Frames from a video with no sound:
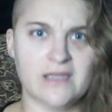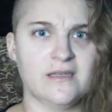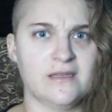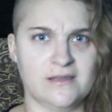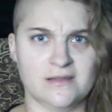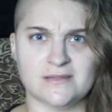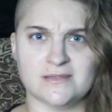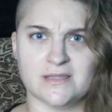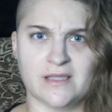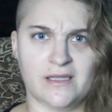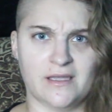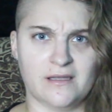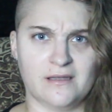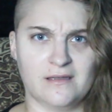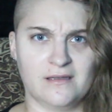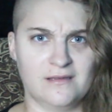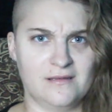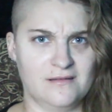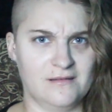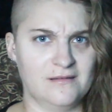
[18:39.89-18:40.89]
It's like
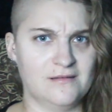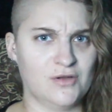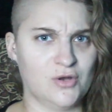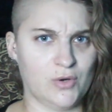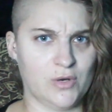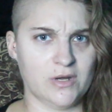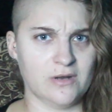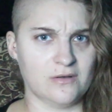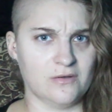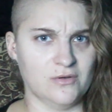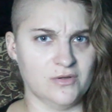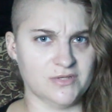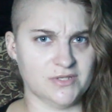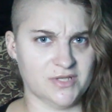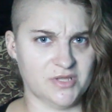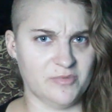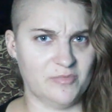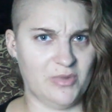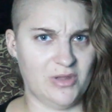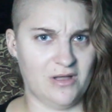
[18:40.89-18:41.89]
critical to
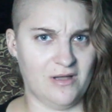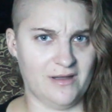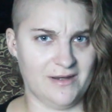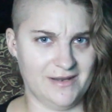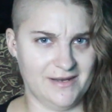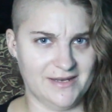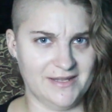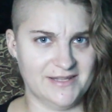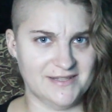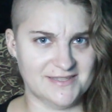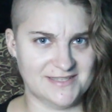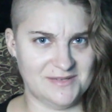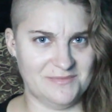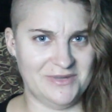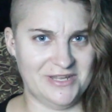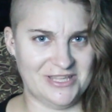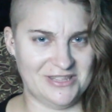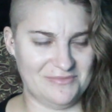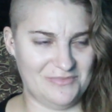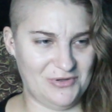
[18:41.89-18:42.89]
the plot. It needs to
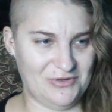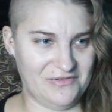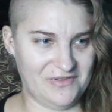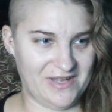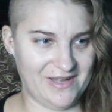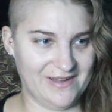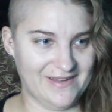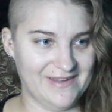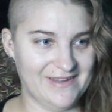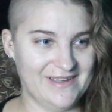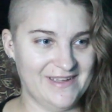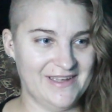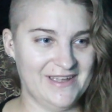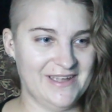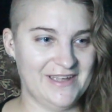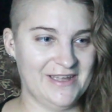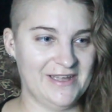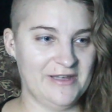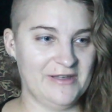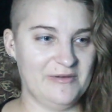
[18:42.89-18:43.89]
be in the movie.
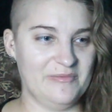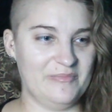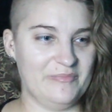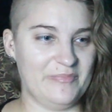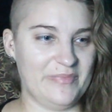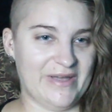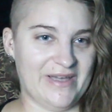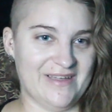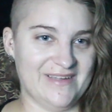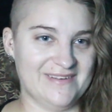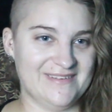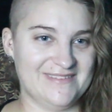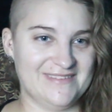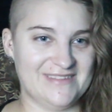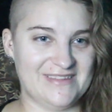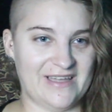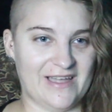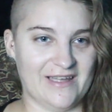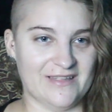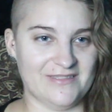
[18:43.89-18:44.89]
But
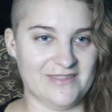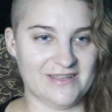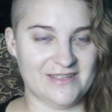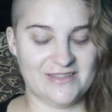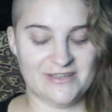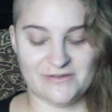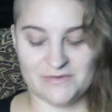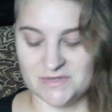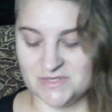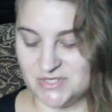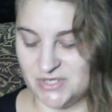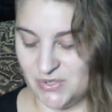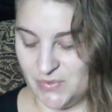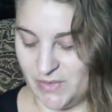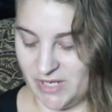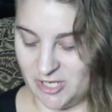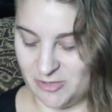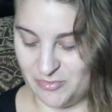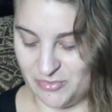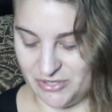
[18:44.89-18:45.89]
I think there was no
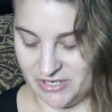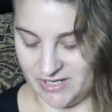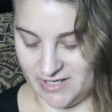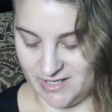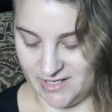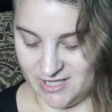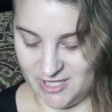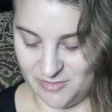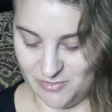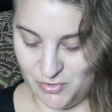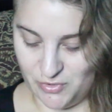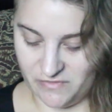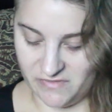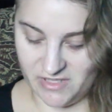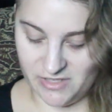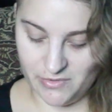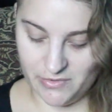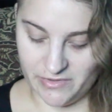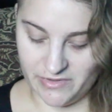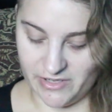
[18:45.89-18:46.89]
way to put it in the
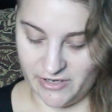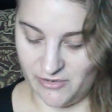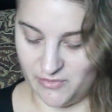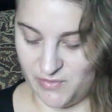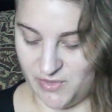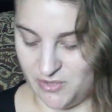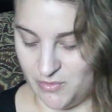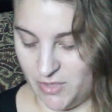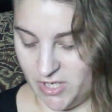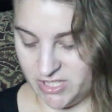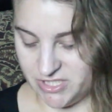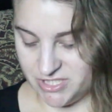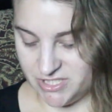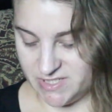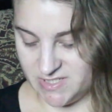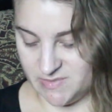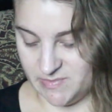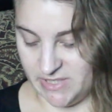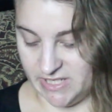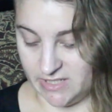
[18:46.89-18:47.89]
movie without
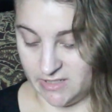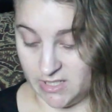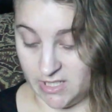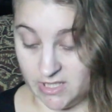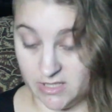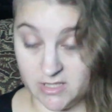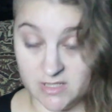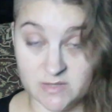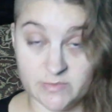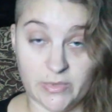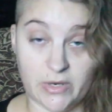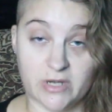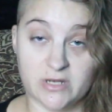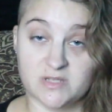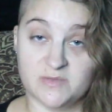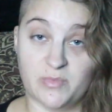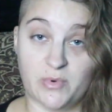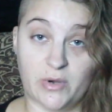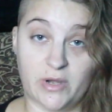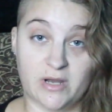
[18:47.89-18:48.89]
rewatches being like, this part
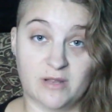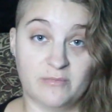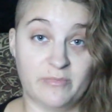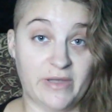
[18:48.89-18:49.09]
is boring.